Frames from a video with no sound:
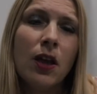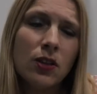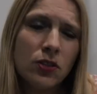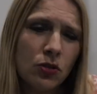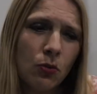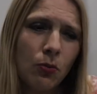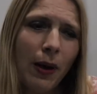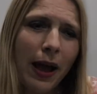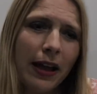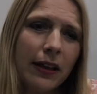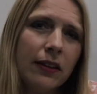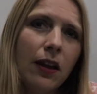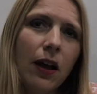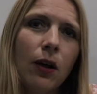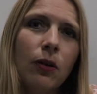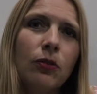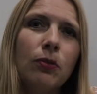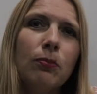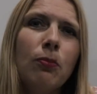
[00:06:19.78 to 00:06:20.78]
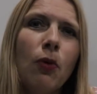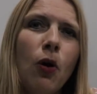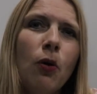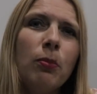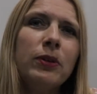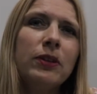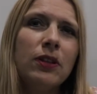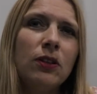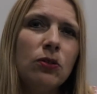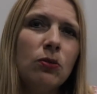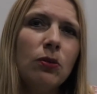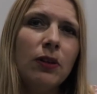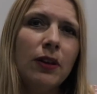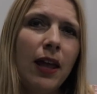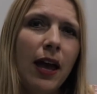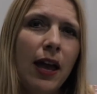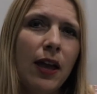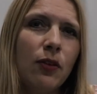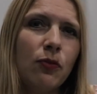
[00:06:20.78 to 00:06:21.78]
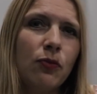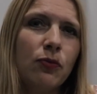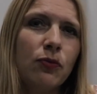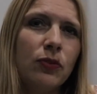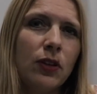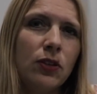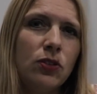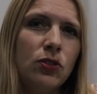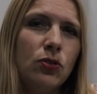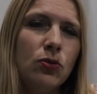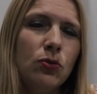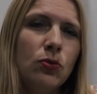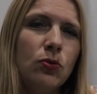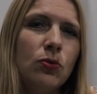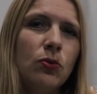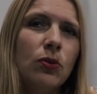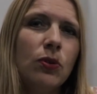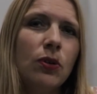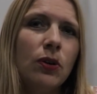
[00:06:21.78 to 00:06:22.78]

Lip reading: So write down a moment in your life that you